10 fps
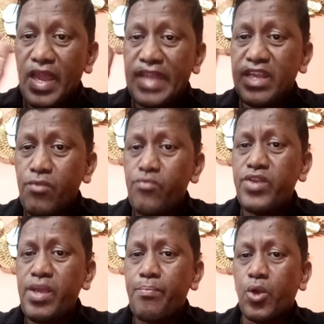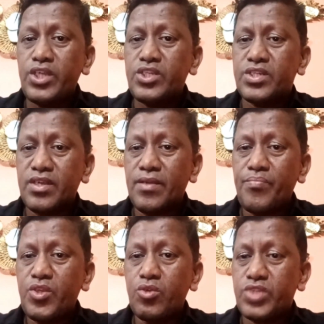at every point
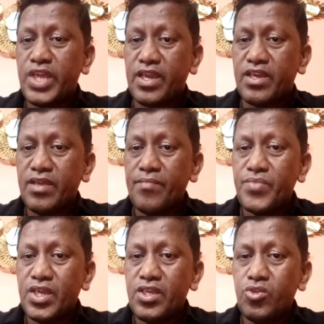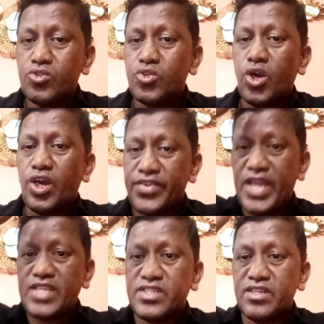you take, you draw a
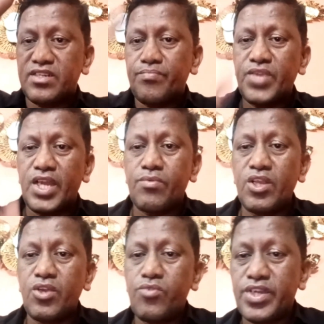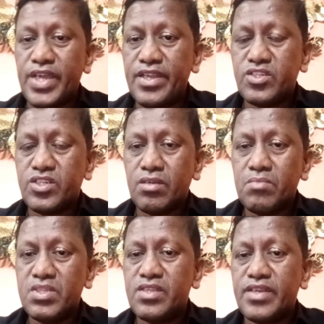tangent that will give you a direction.
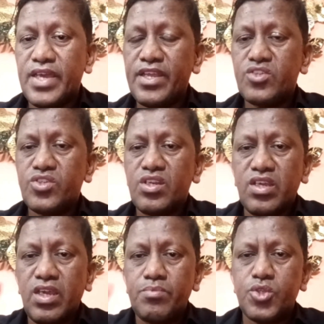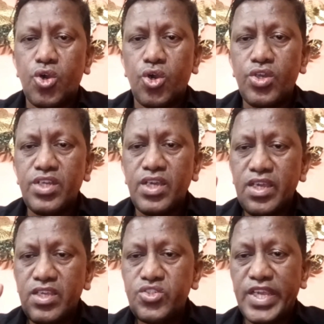Means the direction keeps on
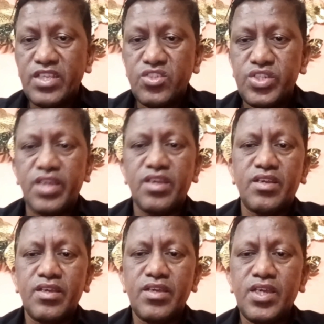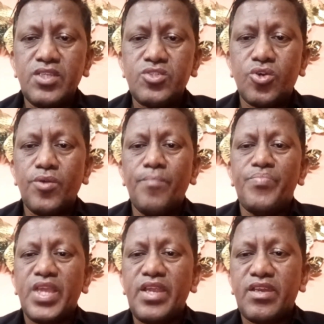changing. So
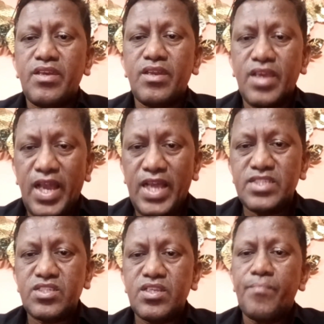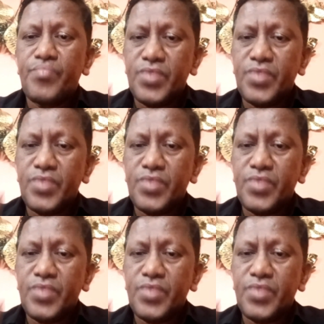it has